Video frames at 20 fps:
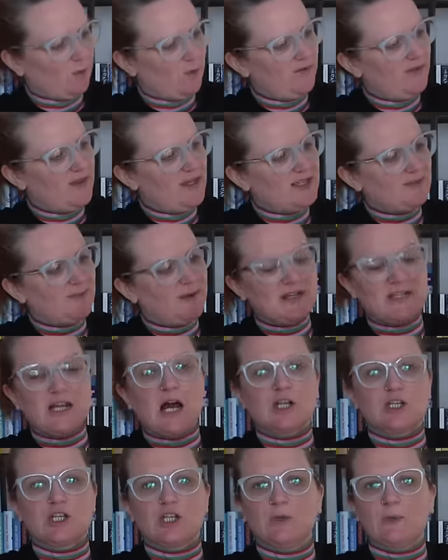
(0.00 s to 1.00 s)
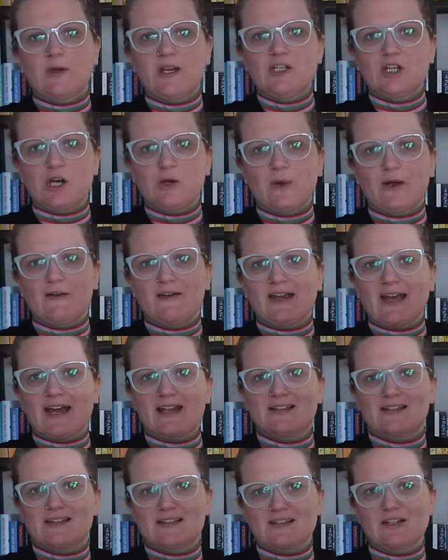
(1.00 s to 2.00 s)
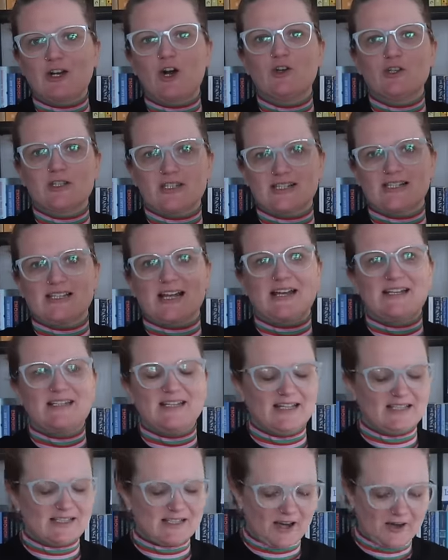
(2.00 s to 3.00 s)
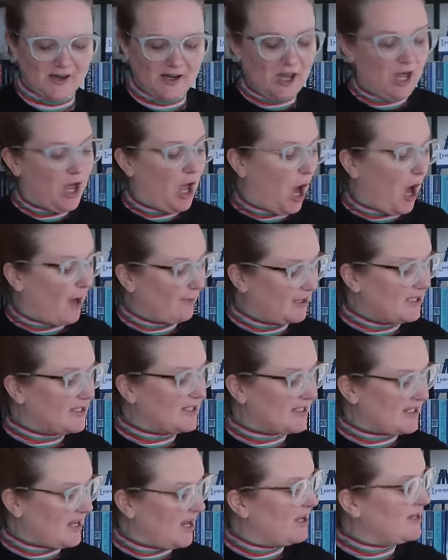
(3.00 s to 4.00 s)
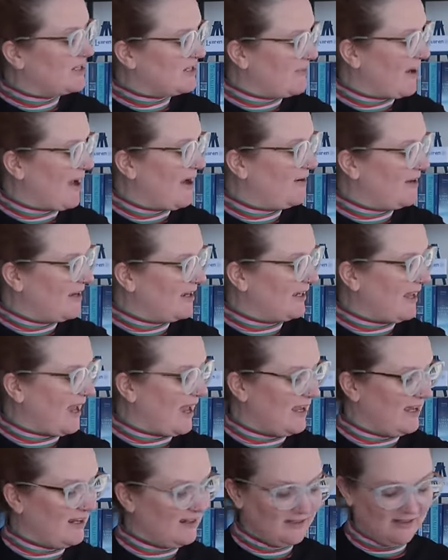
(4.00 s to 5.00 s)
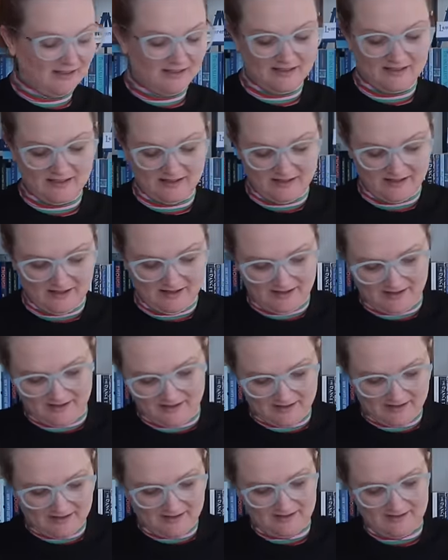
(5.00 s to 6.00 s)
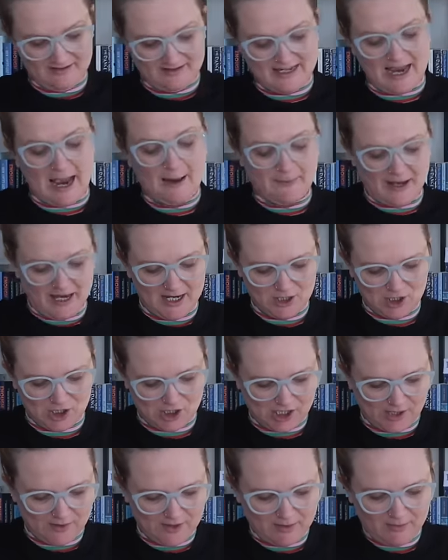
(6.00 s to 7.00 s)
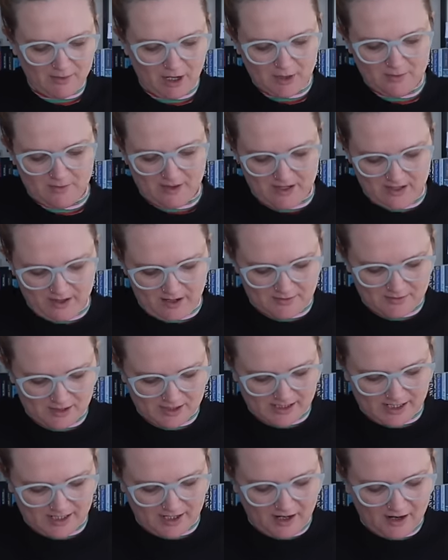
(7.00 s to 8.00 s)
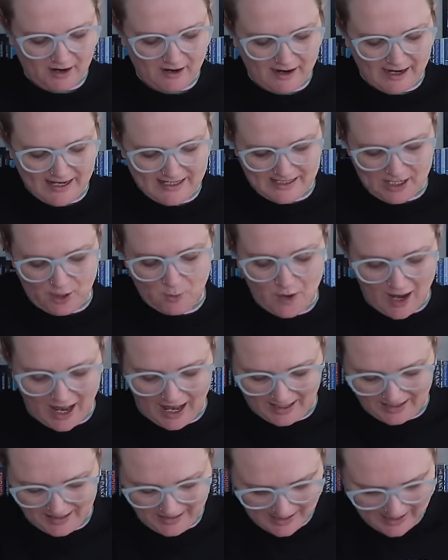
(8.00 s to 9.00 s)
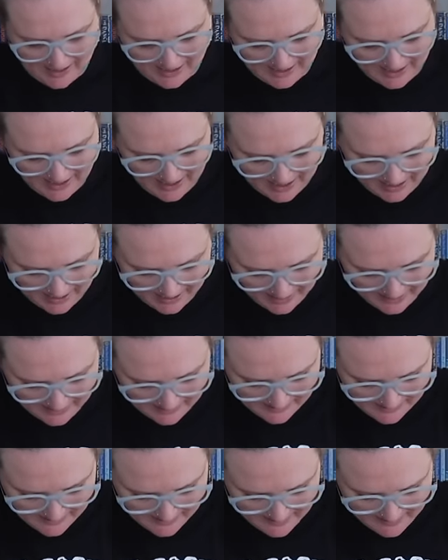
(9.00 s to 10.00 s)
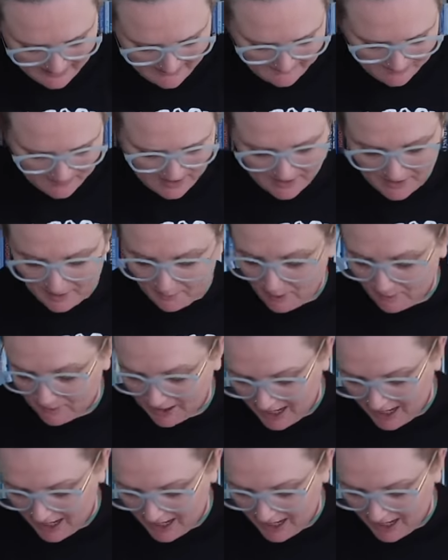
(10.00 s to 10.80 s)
with this bit touching the window where it gets condensated. So I'm concerned about it getting damaged. So at the moment, I'm just gonna hide it away in here and then when we